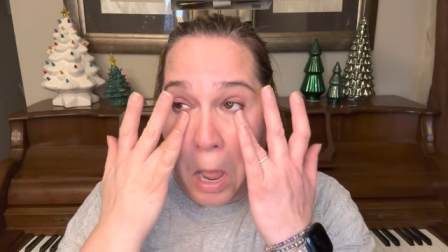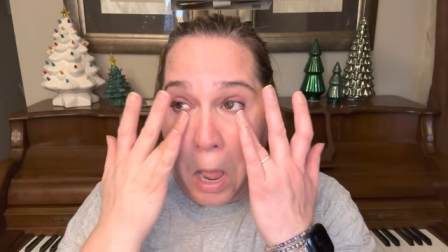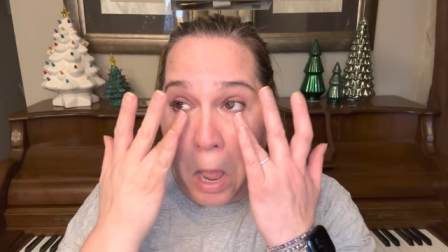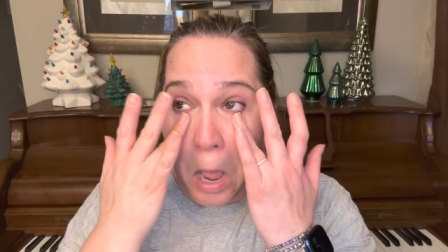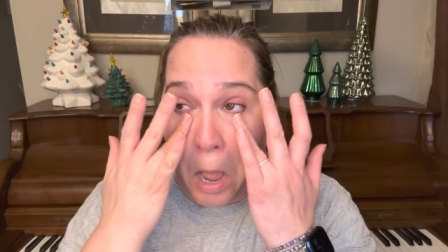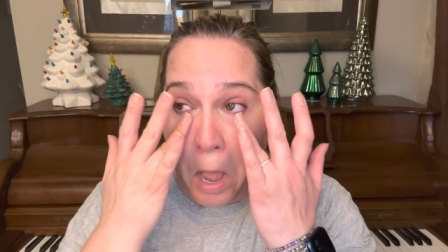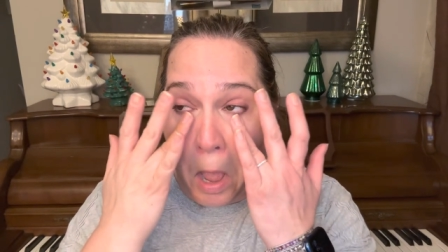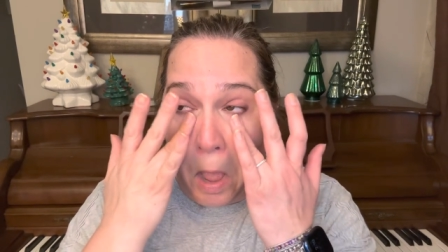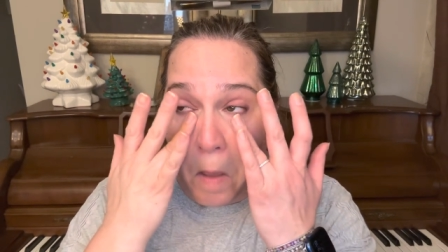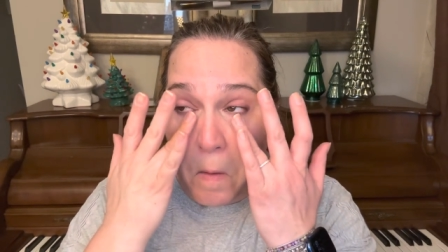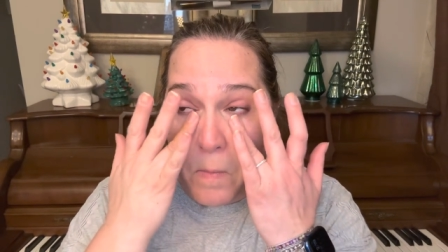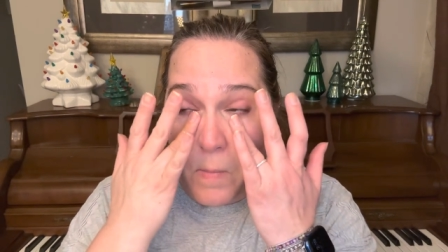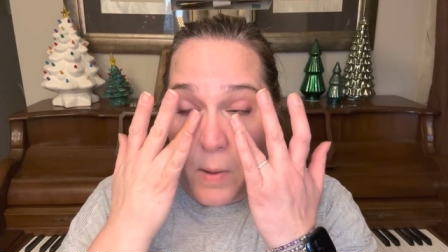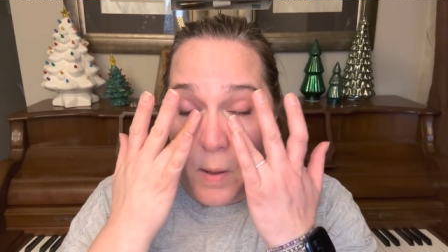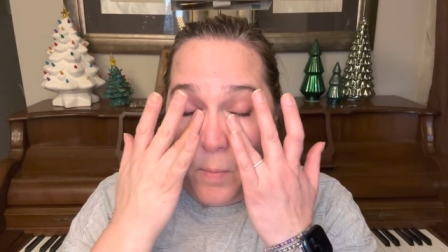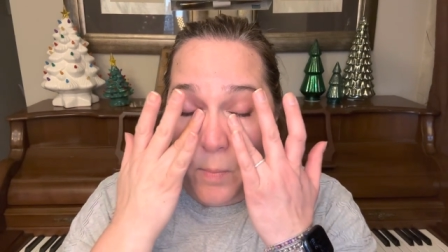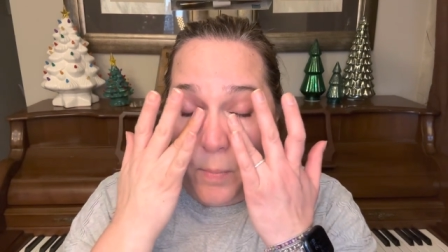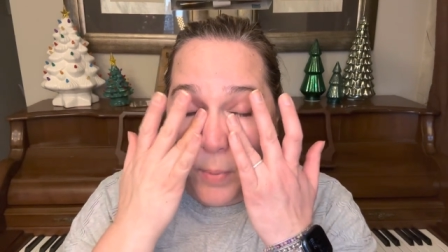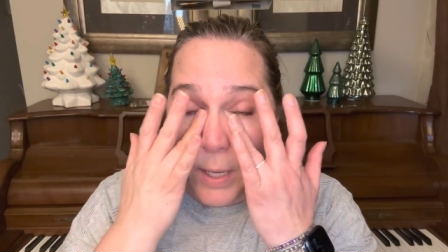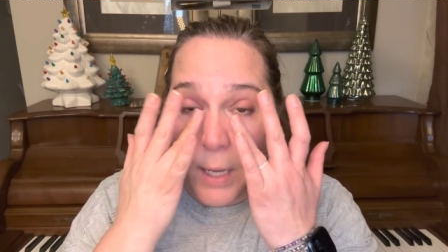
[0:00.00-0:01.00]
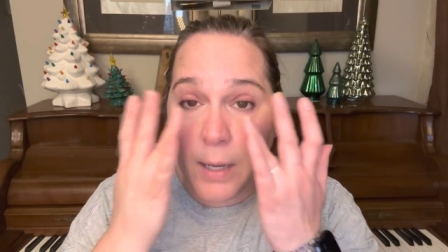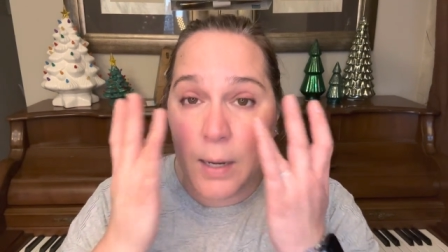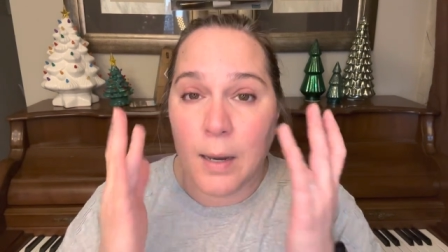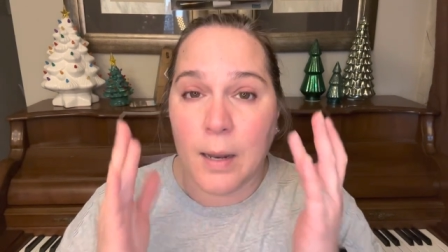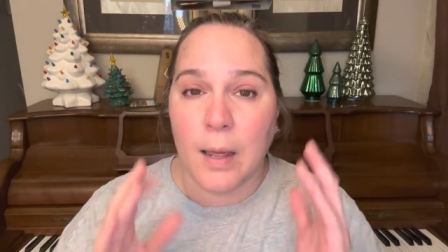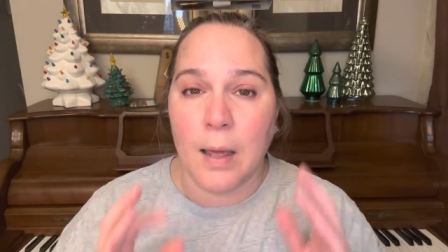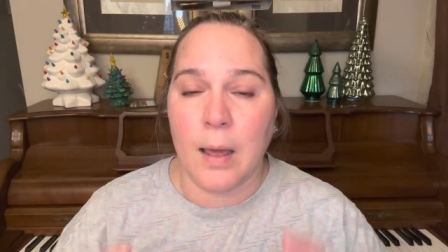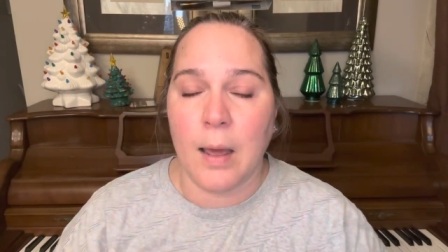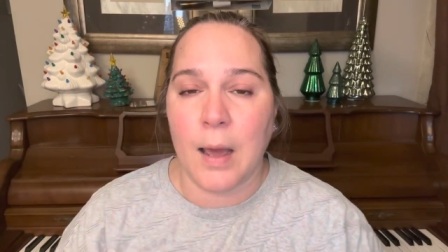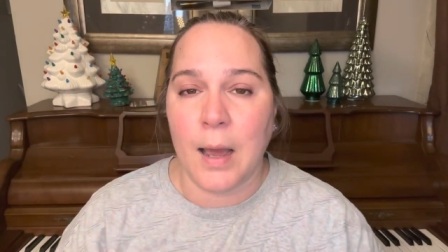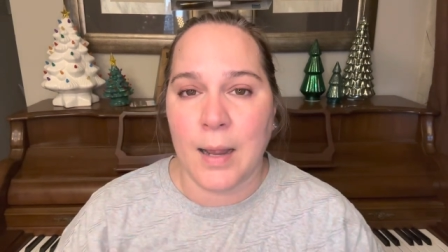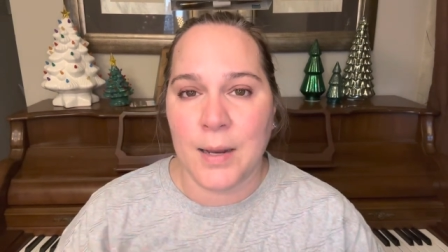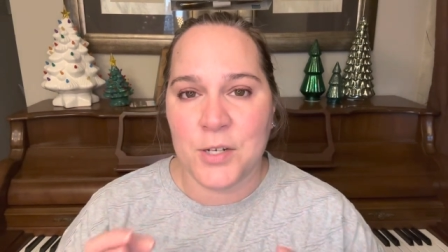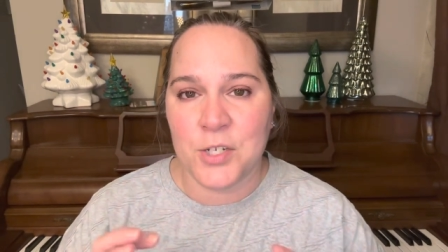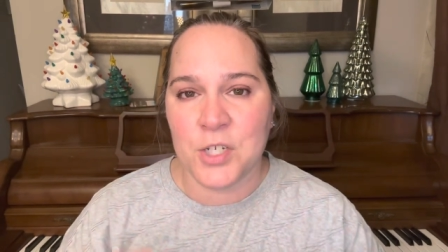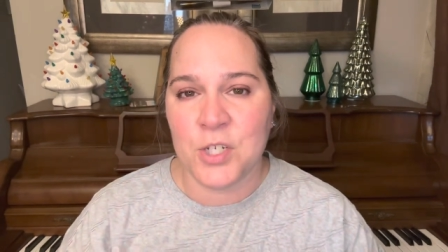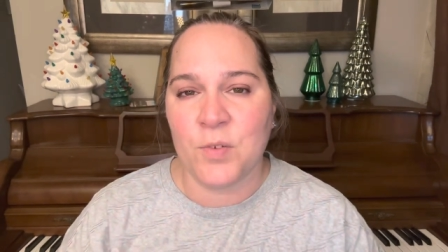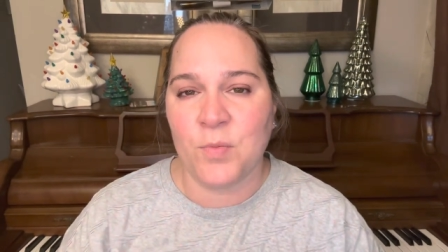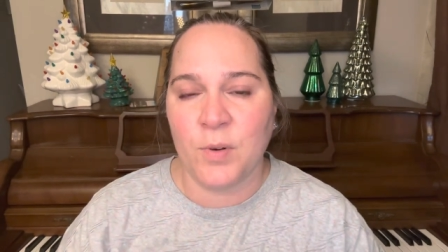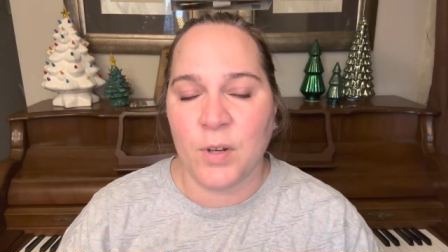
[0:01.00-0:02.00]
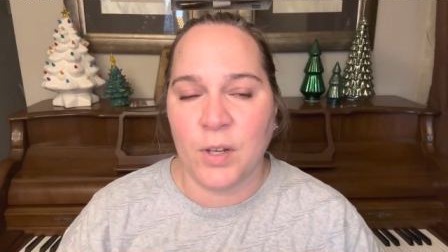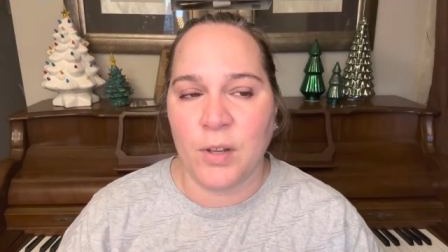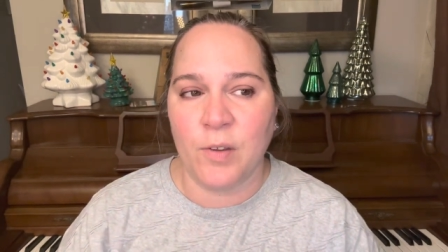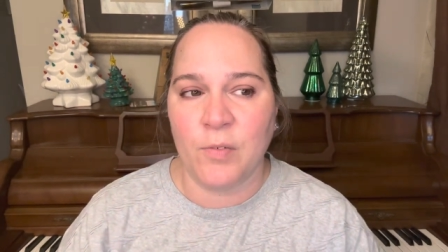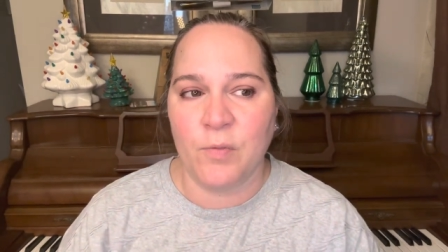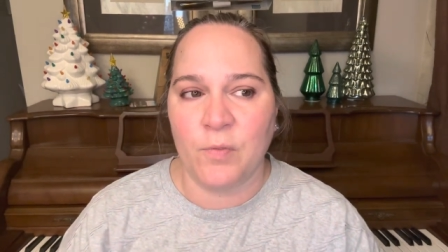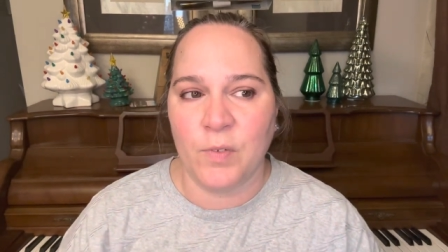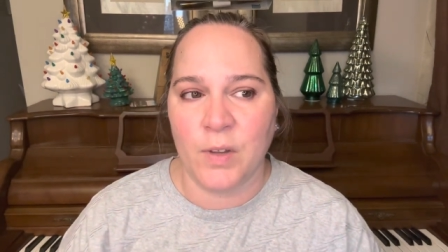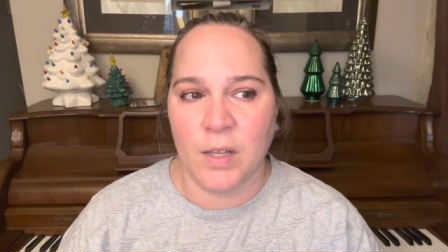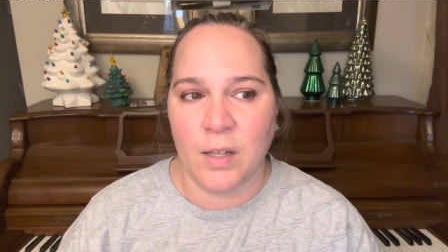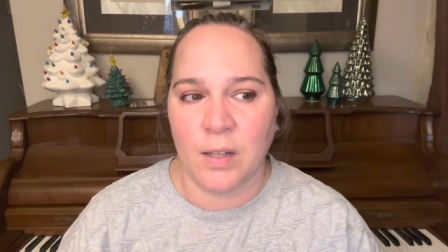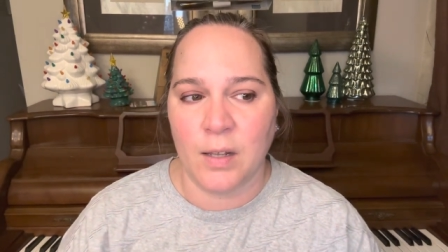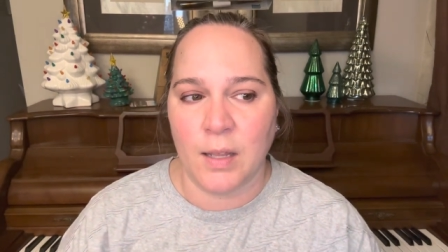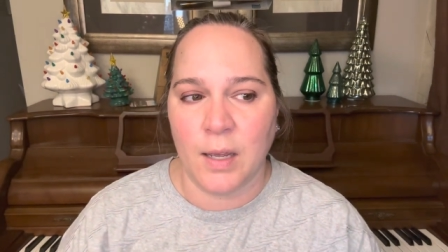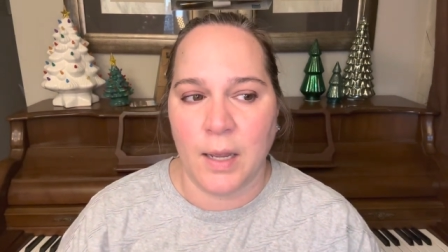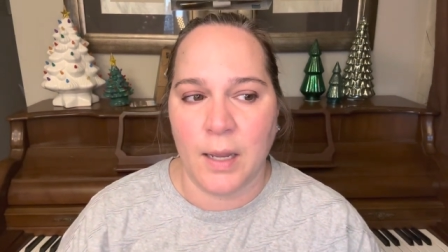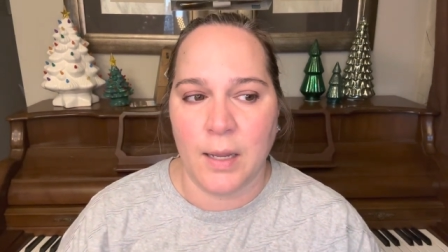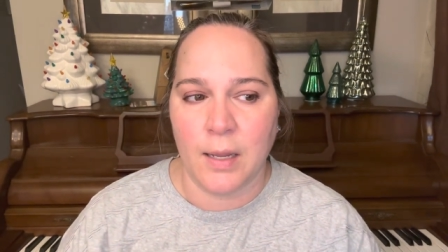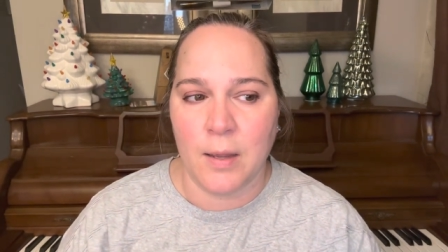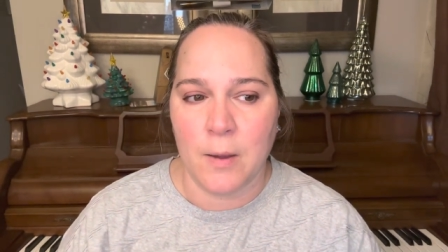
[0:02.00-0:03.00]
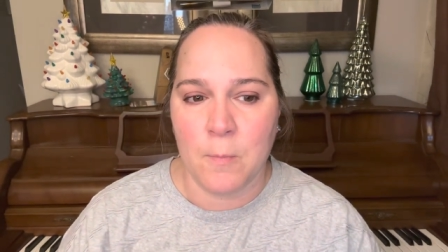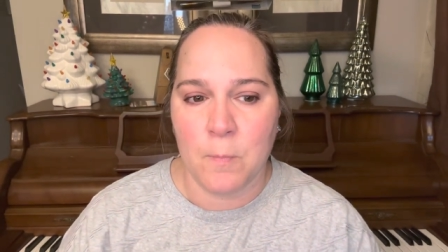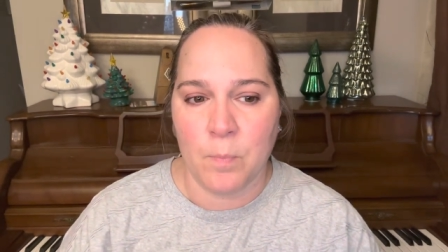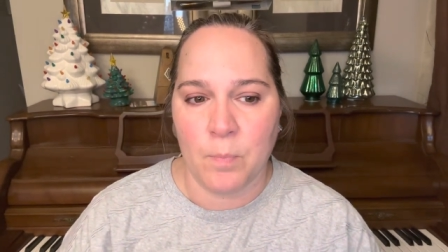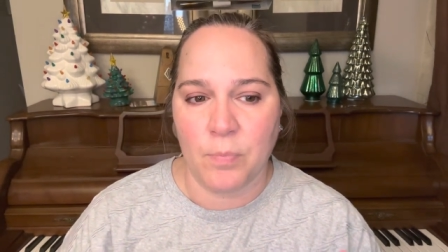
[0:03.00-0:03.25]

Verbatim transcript: Um, but I just really feel like